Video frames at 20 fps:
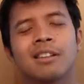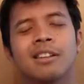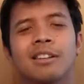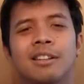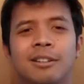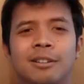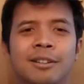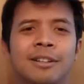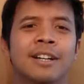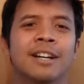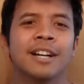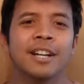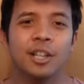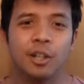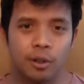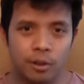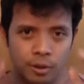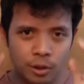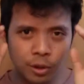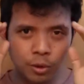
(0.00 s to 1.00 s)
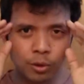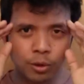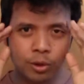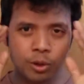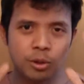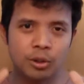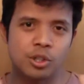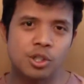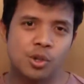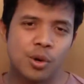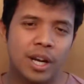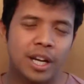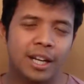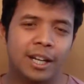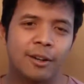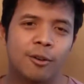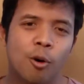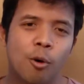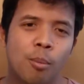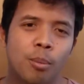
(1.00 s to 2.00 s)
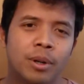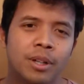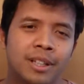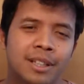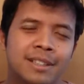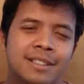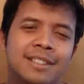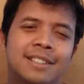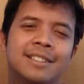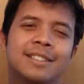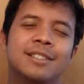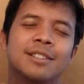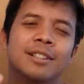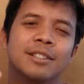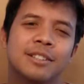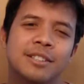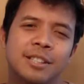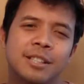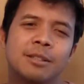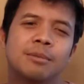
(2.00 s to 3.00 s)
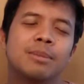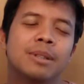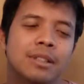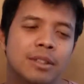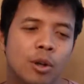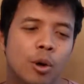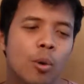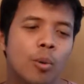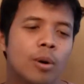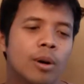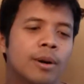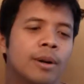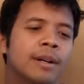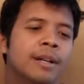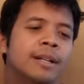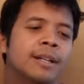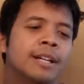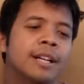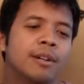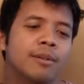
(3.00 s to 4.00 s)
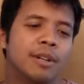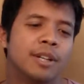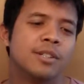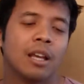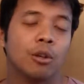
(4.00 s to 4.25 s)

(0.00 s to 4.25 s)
you know, your trait in openness is a little bit lower, right?